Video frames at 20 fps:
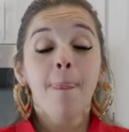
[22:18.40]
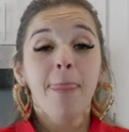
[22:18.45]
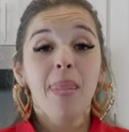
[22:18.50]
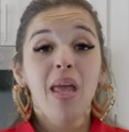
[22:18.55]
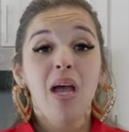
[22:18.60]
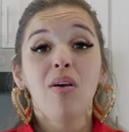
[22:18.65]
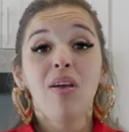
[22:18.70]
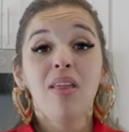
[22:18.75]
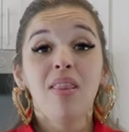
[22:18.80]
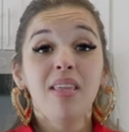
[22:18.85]

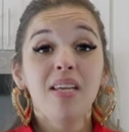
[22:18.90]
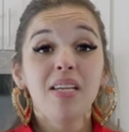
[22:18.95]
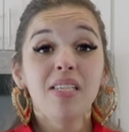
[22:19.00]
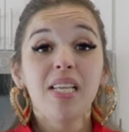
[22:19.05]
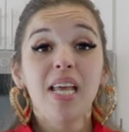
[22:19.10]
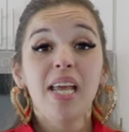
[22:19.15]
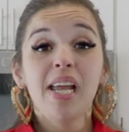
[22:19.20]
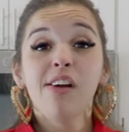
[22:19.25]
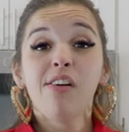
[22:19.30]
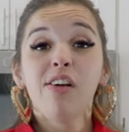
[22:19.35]
Now in this
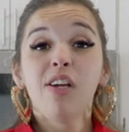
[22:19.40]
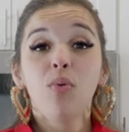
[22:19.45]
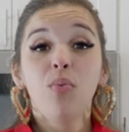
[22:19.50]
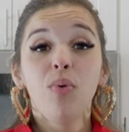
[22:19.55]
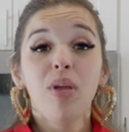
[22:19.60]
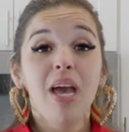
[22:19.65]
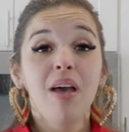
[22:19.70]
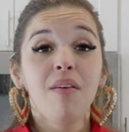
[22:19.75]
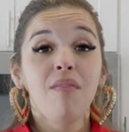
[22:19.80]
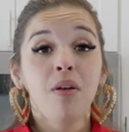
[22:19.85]
area,
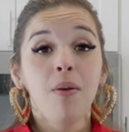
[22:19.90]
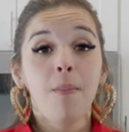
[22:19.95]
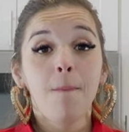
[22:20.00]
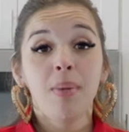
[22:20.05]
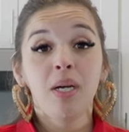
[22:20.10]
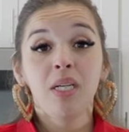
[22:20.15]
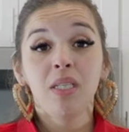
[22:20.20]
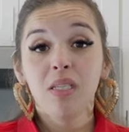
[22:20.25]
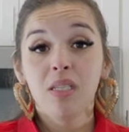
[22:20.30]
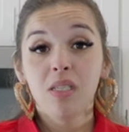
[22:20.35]
we have an
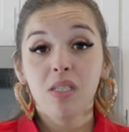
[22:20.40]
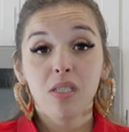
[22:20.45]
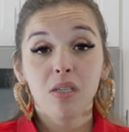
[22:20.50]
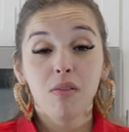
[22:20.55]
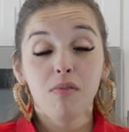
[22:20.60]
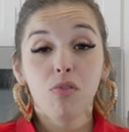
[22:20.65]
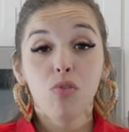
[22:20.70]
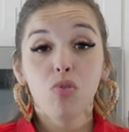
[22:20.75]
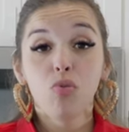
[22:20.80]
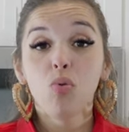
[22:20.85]
abundance
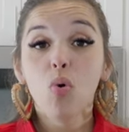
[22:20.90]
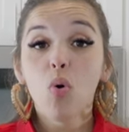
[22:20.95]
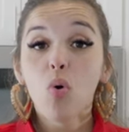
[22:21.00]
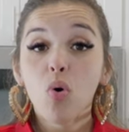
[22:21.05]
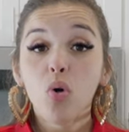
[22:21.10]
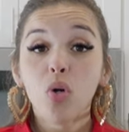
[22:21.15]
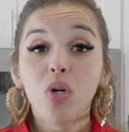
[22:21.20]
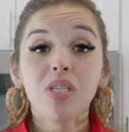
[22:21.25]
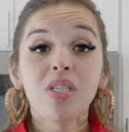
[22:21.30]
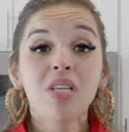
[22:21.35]
of
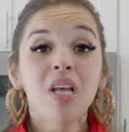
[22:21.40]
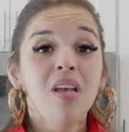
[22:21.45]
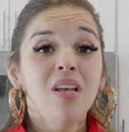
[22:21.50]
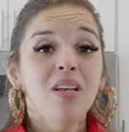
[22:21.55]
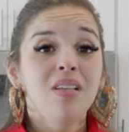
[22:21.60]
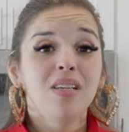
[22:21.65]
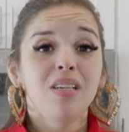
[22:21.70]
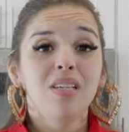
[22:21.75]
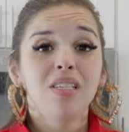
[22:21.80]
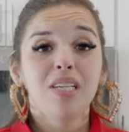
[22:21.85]
stores
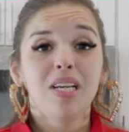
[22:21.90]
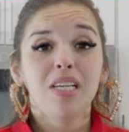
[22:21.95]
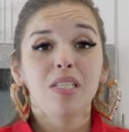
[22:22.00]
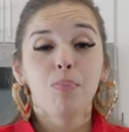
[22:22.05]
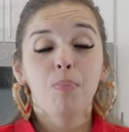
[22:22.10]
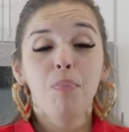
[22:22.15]
such as